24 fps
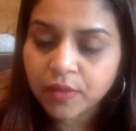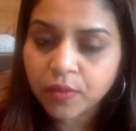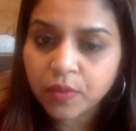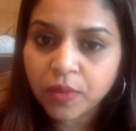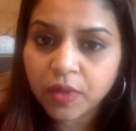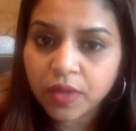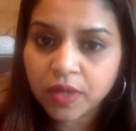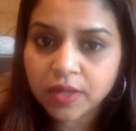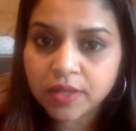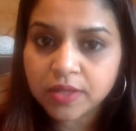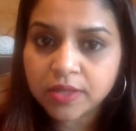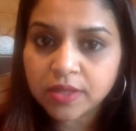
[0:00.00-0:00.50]
the
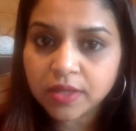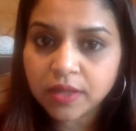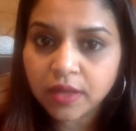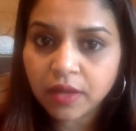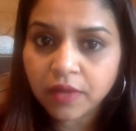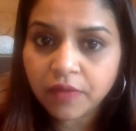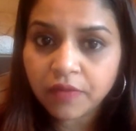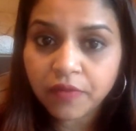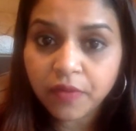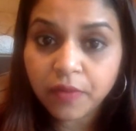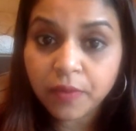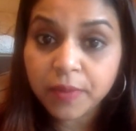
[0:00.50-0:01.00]
words
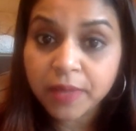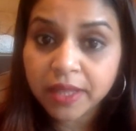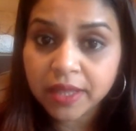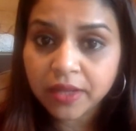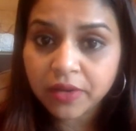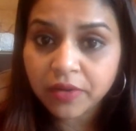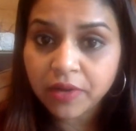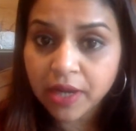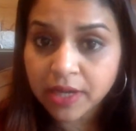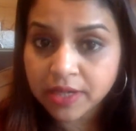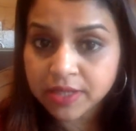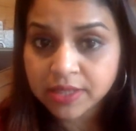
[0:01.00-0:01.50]
are forming,
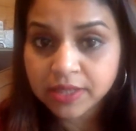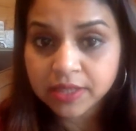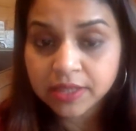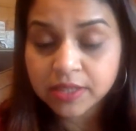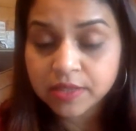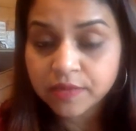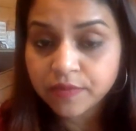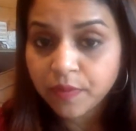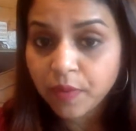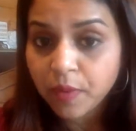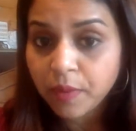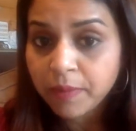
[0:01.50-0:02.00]
the writing
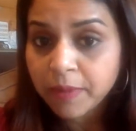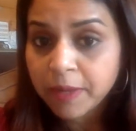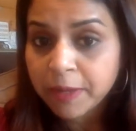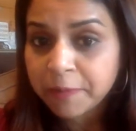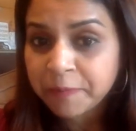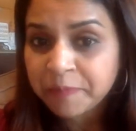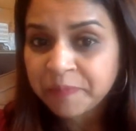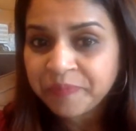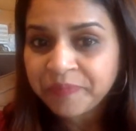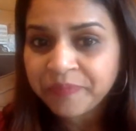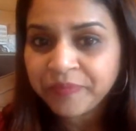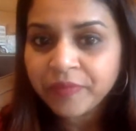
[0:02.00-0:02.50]
is forming.